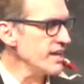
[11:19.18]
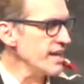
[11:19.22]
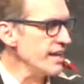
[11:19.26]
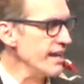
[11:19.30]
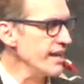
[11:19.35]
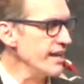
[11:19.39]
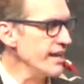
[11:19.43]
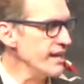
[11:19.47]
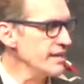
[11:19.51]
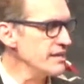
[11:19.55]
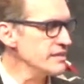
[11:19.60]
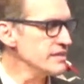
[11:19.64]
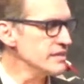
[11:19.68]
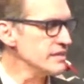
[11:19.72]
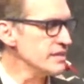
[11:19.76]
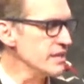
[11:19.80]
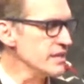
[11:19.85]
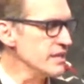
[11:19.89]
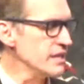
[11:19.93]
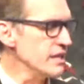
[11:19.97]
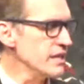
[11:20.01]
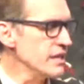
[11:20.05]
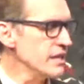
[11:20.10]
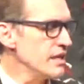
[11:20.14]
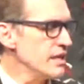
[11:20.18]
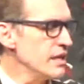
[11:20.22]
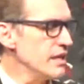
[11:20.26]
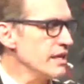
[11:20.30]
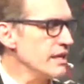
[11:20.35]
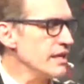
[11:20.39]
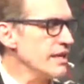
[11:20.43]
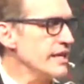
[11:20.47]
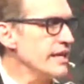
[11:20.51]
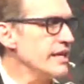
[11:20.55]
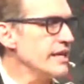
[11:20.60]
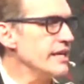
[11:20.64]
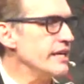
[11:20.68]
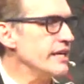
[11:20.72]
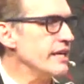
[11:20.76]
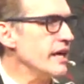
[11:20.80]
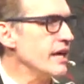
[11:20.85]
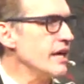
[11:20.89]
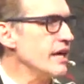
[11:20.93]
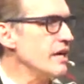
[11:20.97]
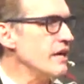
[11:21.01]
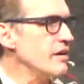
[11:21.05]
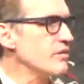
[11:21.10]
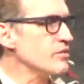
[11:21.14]
and he
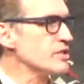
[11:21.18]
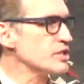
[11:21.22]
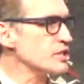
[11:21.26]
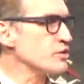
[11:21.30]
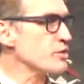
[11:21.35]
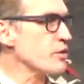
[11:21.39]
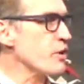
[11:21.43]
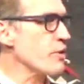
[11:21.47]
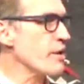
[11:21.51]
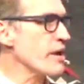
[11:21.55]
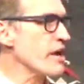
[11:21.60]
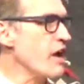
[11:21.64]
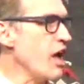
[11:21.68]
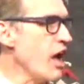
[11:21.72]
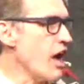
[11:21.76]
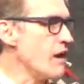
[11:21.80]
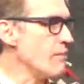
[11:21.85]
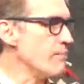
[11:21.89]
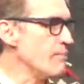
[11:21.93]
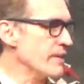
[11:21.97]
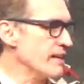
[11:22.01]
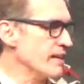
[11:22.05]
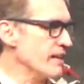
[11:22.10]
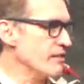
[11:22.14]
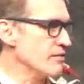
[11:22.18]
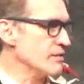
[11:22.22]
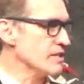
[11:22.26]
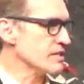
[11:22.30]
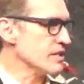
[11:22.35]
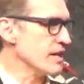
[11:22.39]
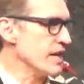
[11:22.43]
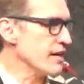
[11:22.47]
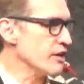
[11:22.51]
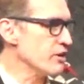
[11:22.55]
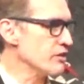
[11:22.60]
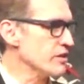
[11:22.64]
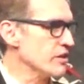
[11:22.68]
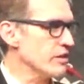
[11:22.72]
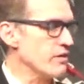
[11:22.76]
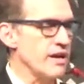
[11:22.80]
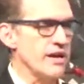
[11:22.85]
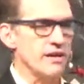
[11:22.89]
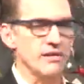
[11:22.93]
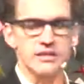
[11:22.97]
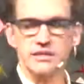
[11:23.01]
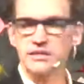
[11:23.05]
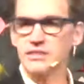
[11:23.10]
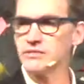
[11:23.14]
was throwing up, and he was laying on the
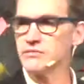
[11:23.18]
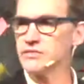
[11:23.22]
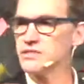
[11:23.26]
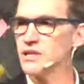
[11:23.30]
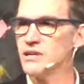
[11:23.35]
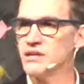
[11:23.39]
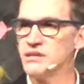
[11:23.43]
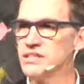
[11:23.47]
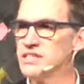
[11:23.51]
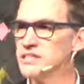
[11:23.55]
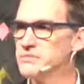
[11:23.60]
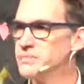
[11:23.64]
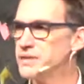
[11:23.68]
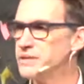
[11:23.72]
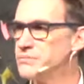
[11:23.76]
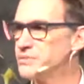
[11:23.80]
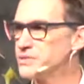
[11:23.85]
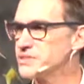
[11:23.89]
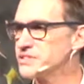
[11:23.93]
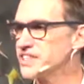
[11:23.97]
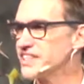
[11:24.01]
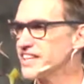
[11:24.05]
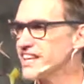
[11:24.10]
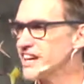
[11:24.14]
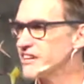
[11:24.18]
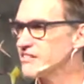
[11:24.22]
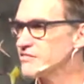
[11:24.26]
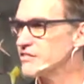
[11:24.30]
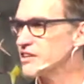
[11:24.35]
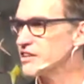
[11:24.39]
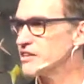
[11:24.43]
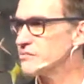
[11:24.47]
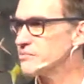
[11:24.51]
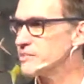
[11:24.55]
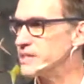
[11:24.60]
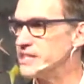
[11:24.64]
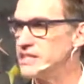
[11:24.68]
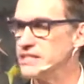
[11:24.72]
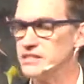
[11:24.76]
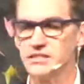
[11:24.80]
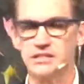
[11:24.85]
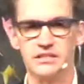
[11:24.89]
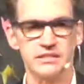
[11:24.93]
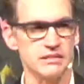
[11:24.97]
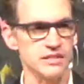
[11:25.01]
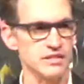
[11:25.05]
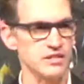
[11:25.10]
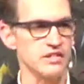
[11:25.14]
ground, and there was all these people sitting out in front of Pete's,
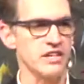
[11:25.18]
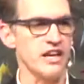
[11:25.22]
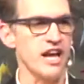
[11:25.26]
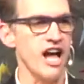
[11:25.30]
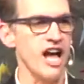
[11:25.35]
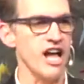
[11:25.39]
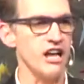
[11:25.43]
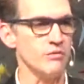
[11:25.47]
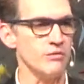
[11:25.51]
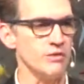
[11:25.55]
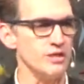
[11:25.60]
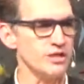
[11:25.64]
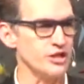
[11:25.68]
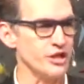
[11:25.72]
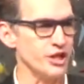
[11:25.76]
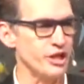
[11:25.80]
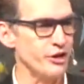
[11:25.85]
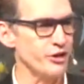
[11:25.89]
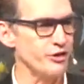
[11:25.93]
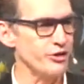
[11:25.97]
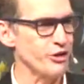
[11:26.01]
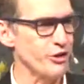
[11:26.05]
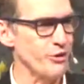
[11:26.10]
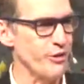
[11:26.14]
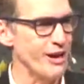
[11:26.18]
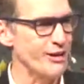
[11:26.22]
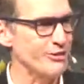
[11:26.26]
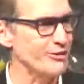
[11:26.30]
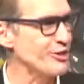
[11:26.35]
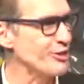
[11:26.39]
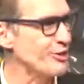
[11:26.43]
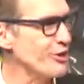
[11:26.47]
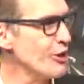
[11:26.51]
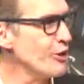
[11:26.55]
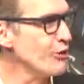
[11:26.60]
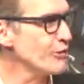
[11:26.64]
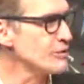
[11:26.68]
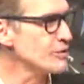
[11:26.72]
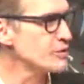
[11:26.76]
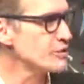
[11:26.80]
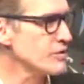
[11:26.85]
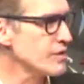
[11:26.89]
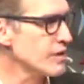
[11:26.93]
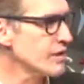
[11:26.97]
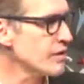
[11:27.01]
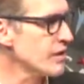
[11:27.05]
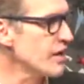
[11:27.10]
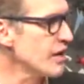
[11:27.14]
and this guy was sitting on the ground below us. So
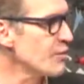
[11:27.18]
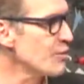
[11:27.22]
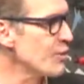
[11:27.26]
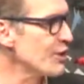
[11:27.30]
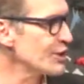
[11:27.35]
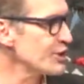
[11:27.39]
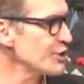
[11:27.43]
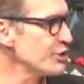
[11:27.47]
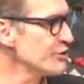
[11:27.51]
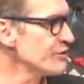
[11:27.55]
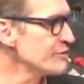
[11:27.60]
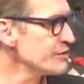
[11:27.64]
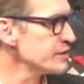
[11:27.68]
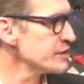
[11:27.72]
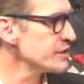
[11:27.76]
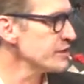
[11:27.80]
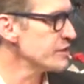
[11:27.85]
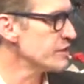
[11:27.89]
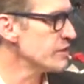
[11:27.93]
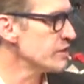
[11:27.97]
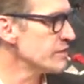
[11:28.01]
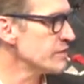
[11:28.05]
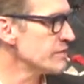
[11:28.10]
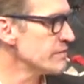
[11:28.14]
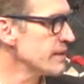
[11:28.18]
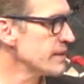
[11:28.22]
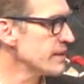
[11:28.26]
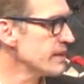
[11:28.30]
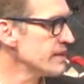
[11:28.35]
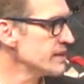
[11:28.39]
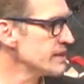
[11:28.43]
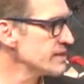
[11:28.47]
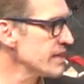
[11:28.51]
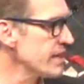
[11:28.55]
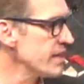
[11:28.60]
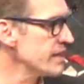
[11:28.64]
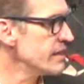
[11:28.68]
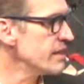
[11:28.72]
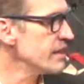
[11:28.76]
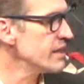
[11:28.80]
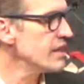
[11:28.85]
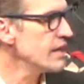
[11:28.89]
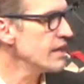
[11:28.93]
I walked over to him and I said,